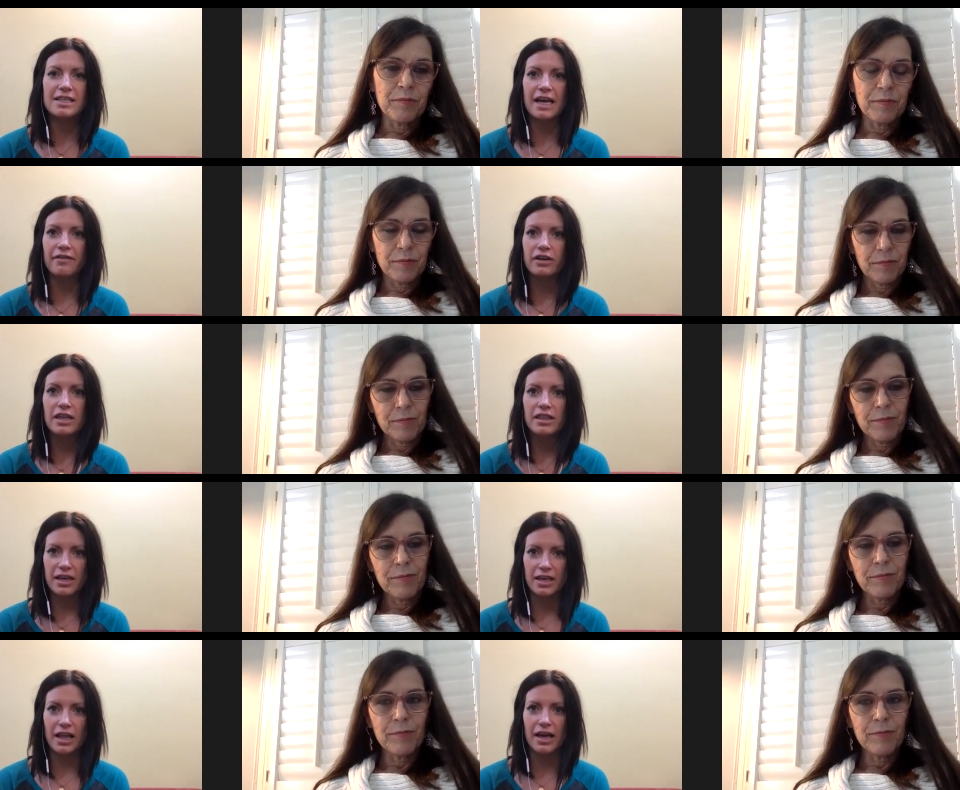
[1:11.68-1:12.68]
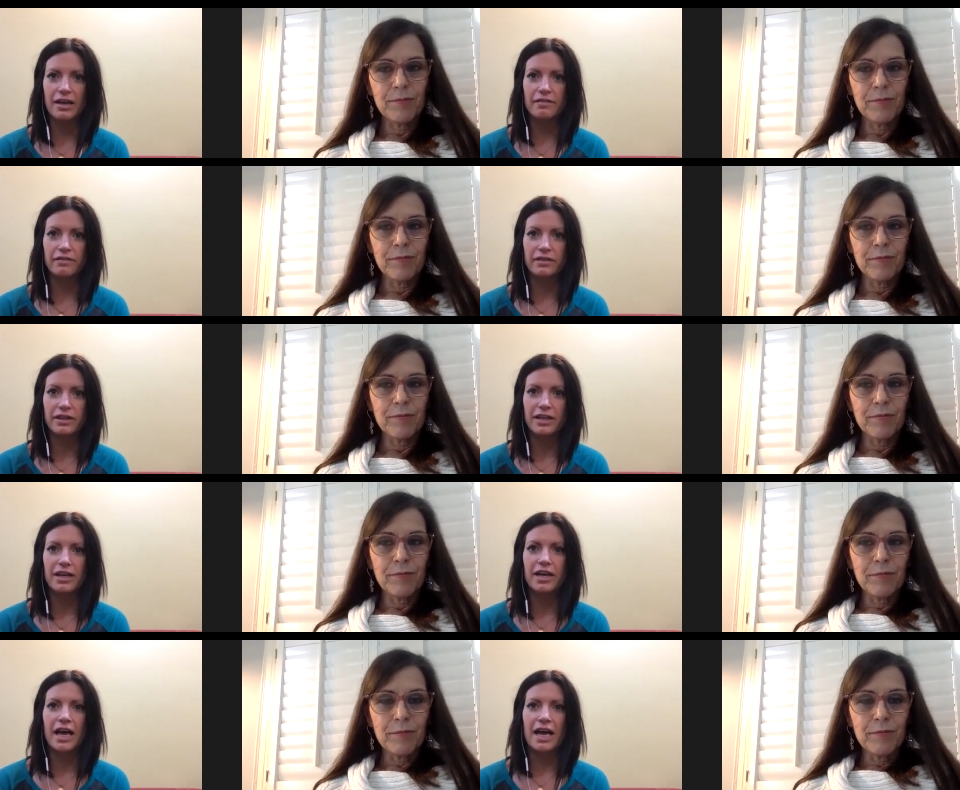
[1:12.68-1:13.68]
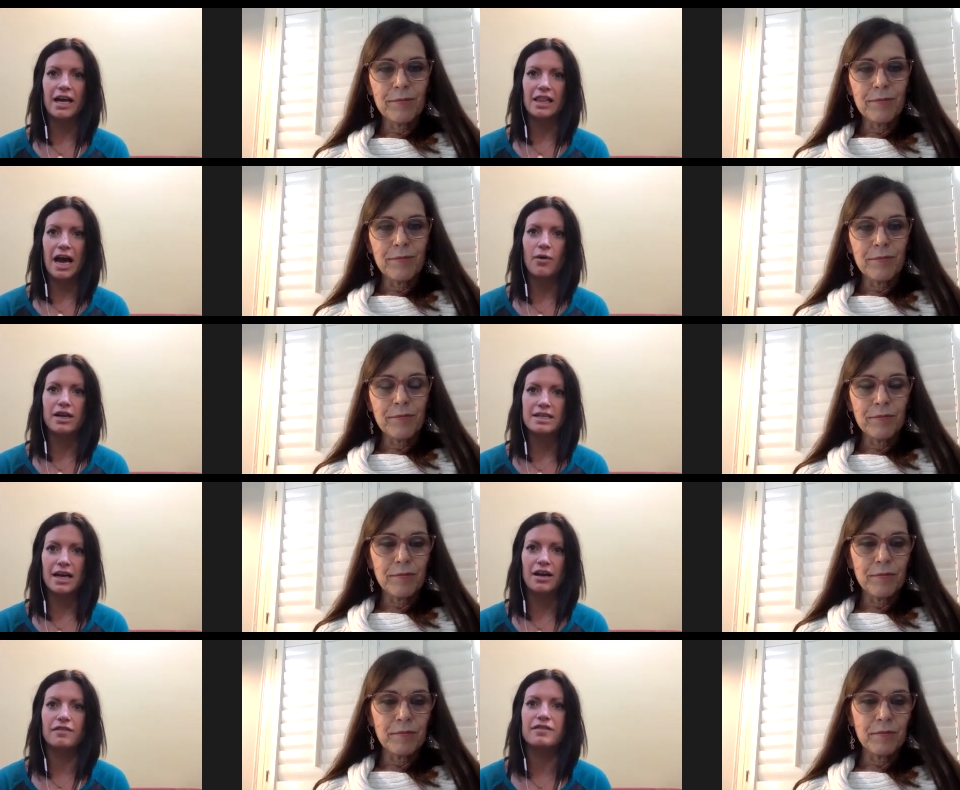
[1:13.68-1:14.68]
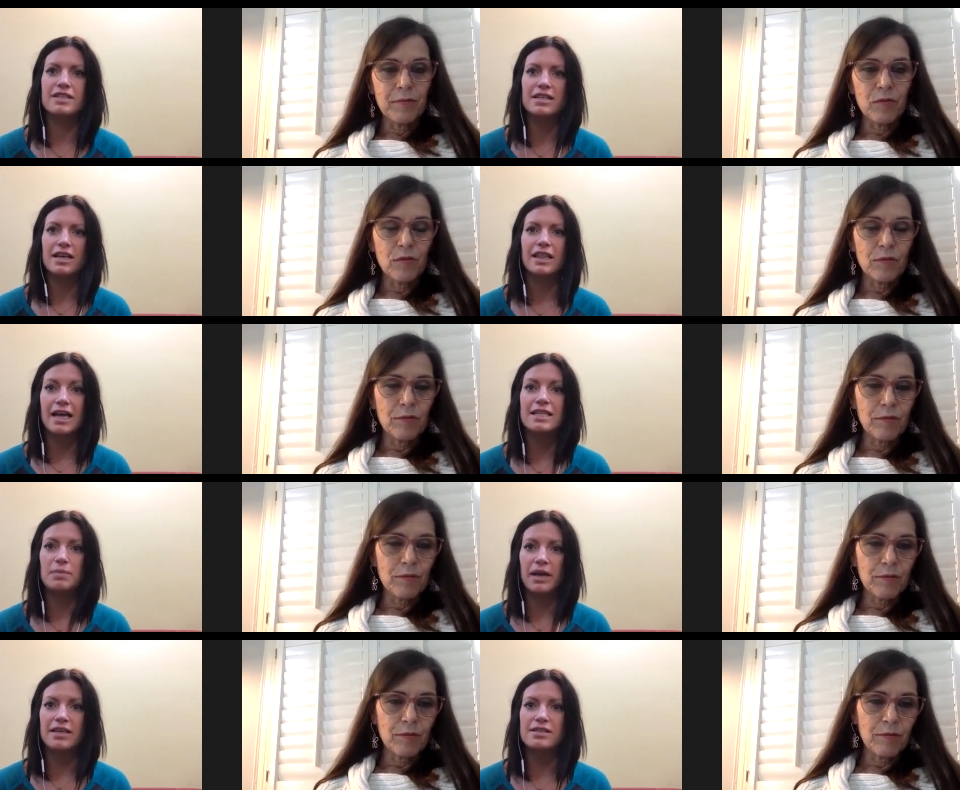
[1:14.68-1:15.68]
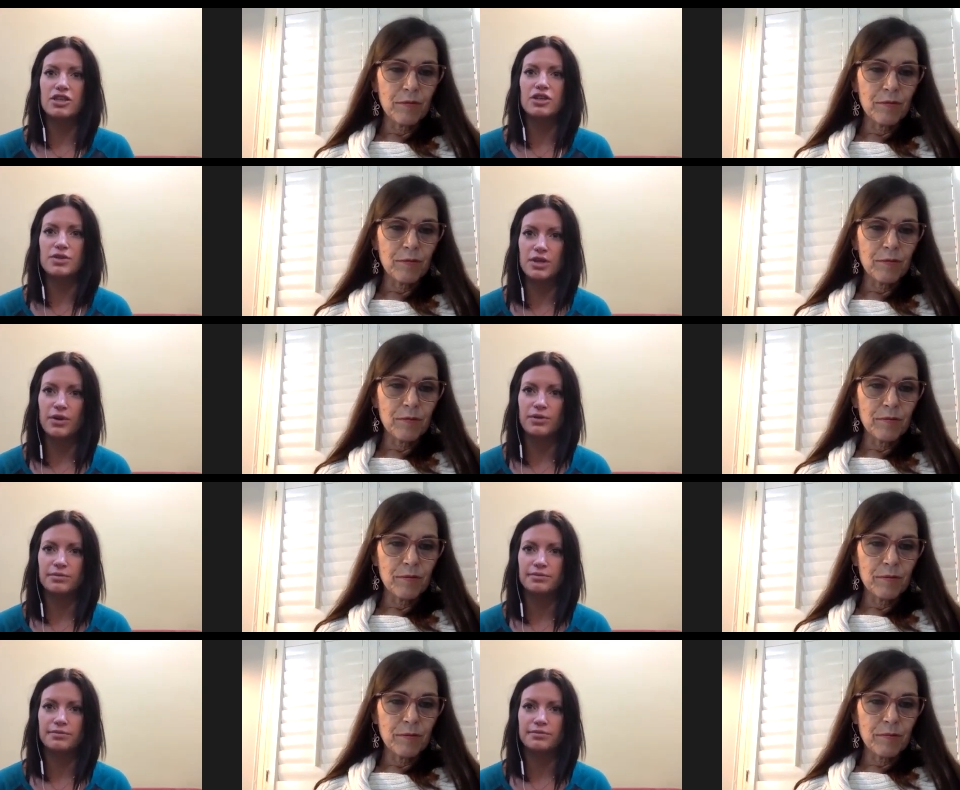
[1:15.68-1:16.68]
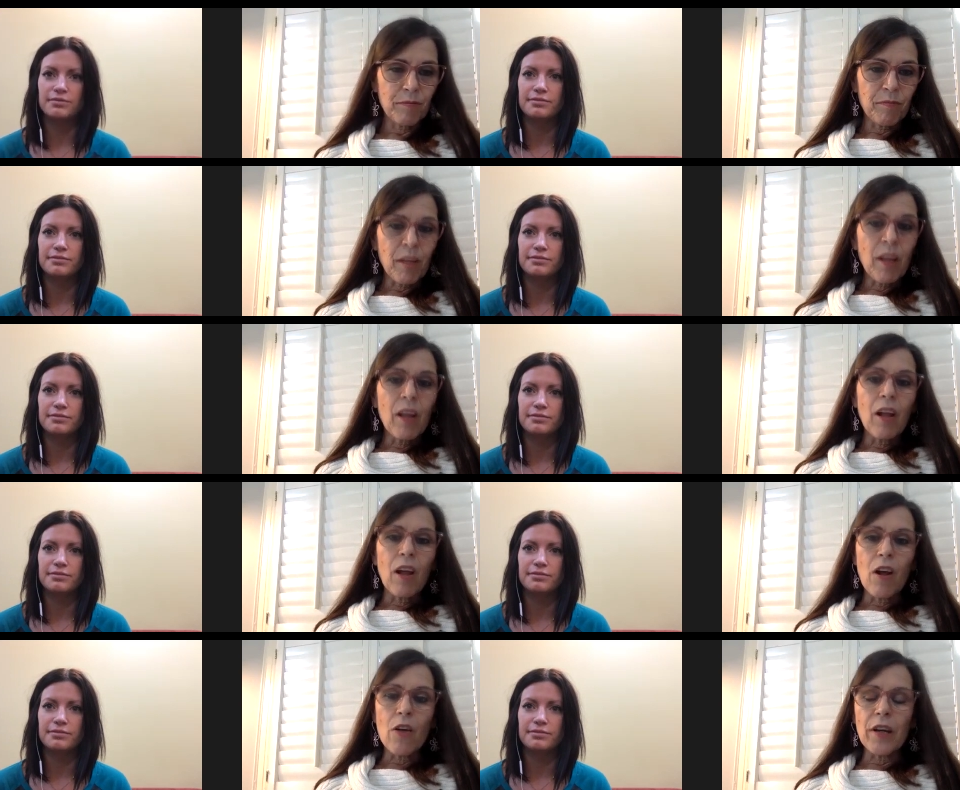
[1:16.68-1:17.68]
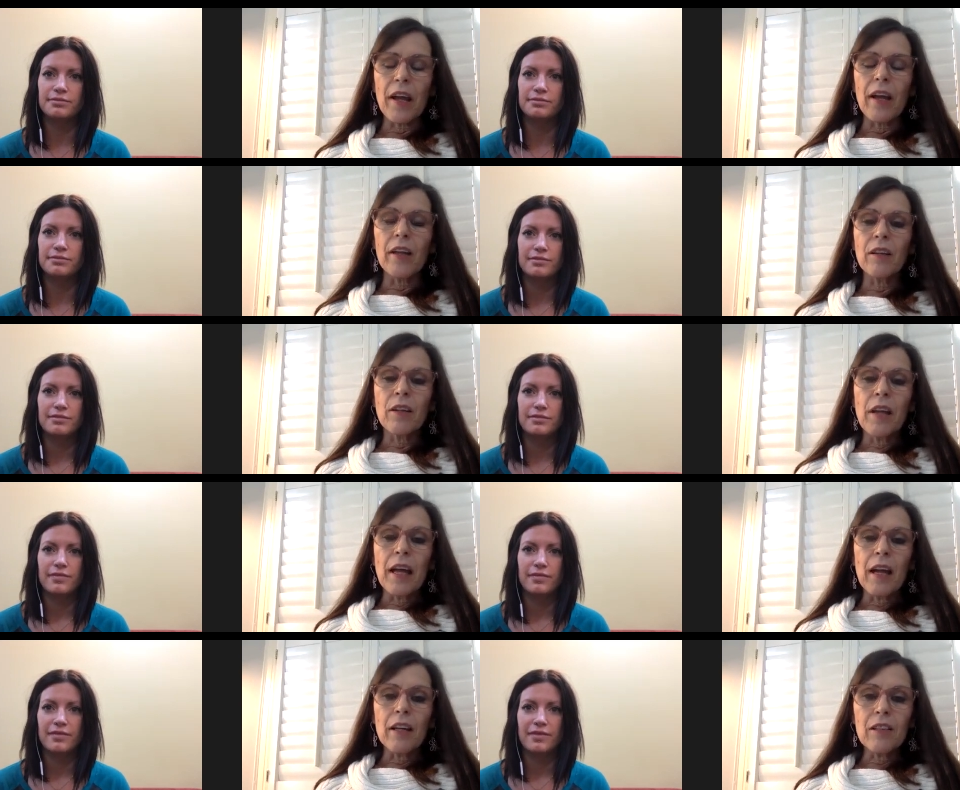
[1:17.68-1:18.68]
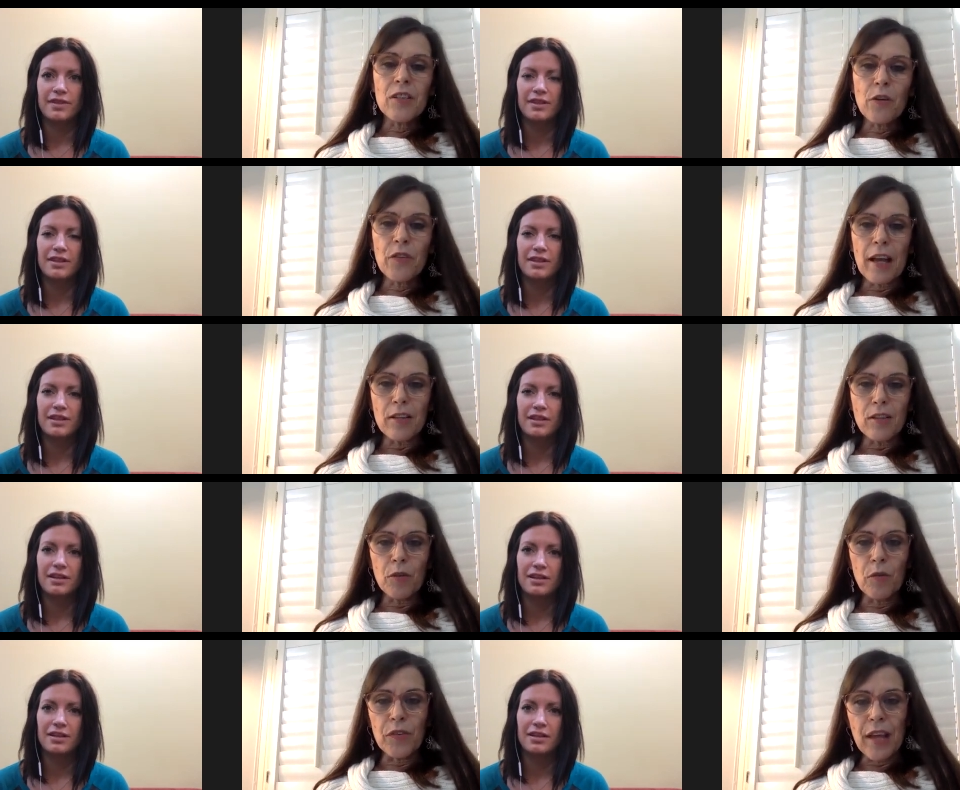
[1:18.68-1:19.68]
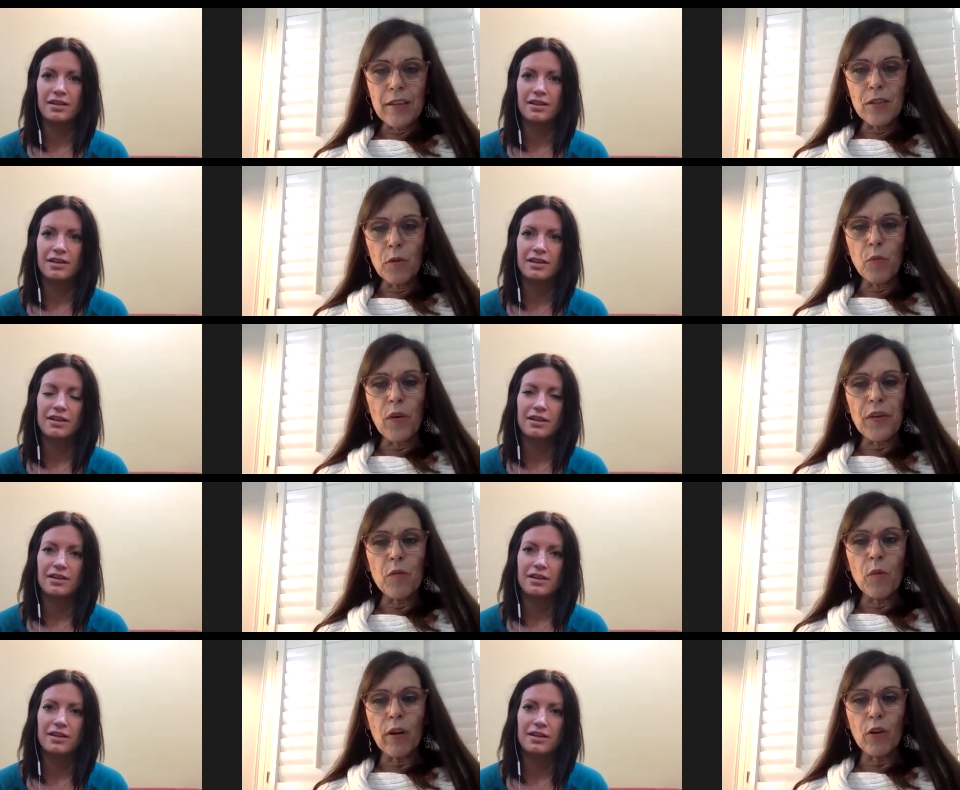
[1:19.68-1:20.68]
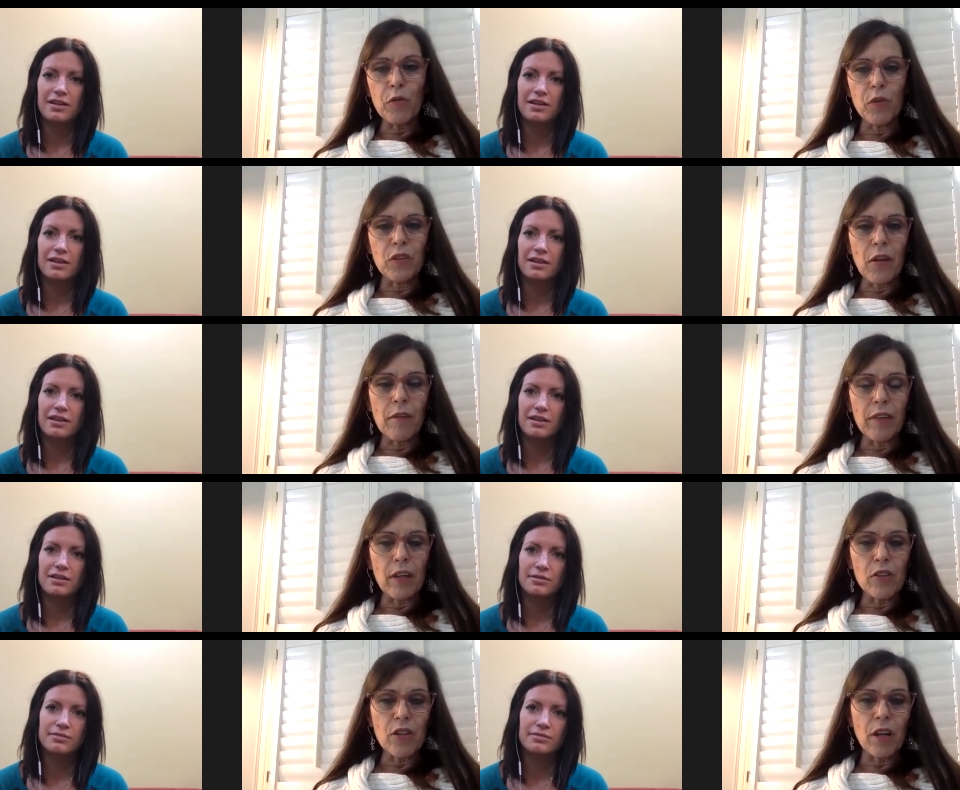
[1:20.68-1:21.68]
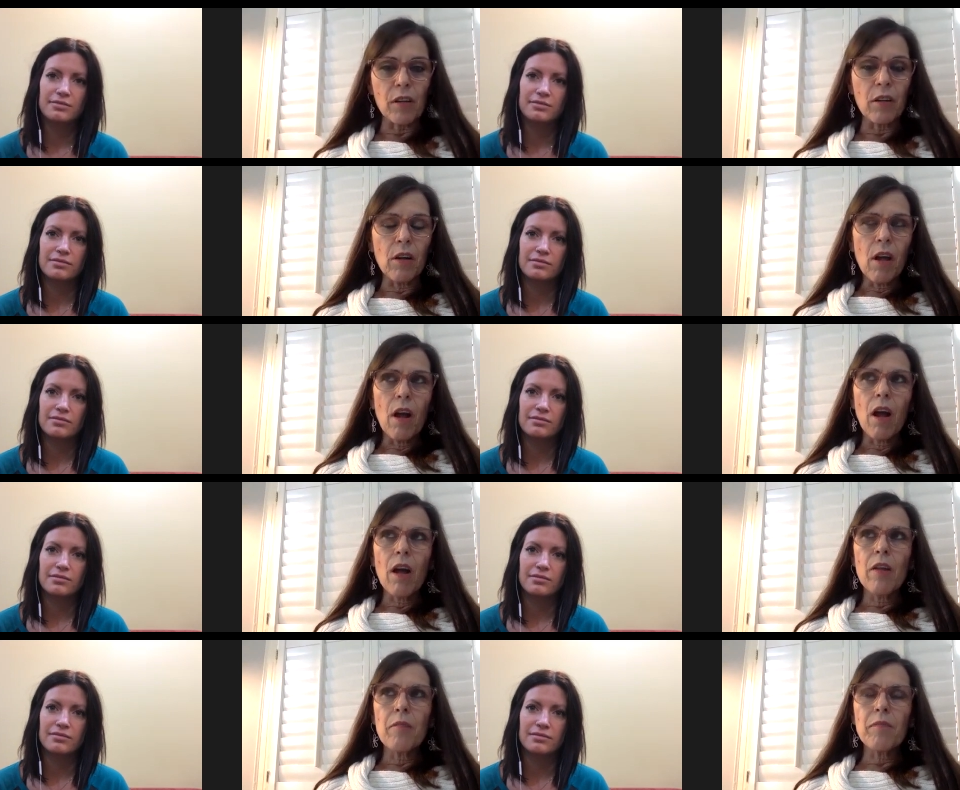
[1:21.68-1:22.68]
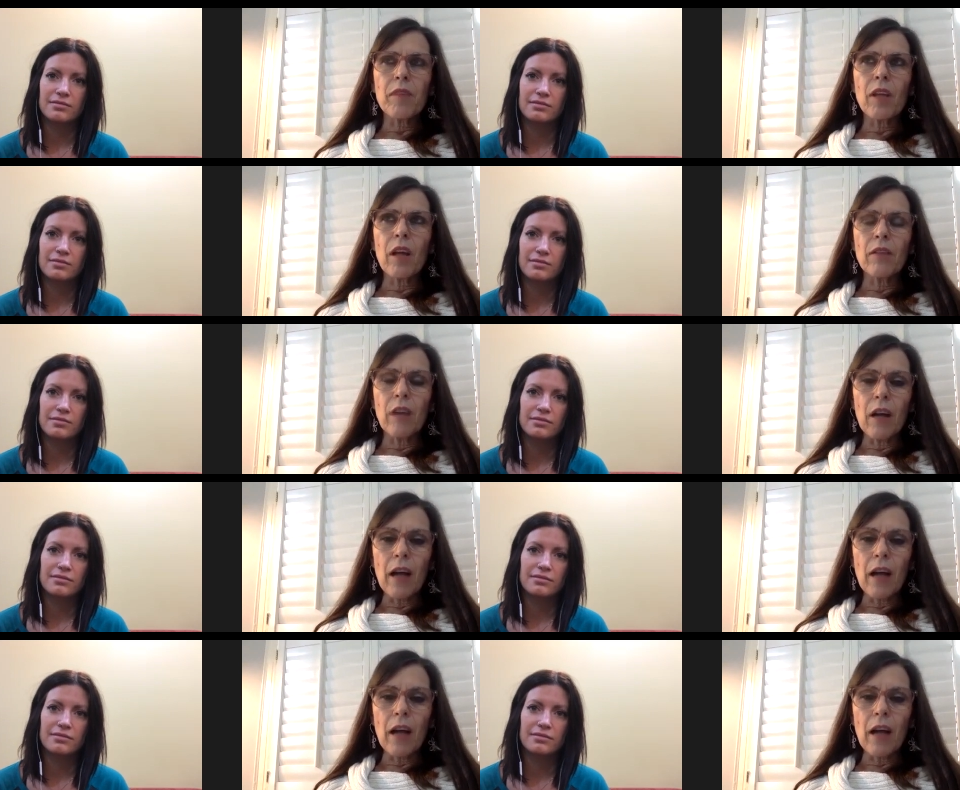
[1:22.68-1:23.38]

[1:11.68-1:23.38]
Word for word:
Speaker 1: everything in life and allow ourselves that space to do so.
Speaker 2: Okay. So that's a that's a really wonderful definition. Um, I,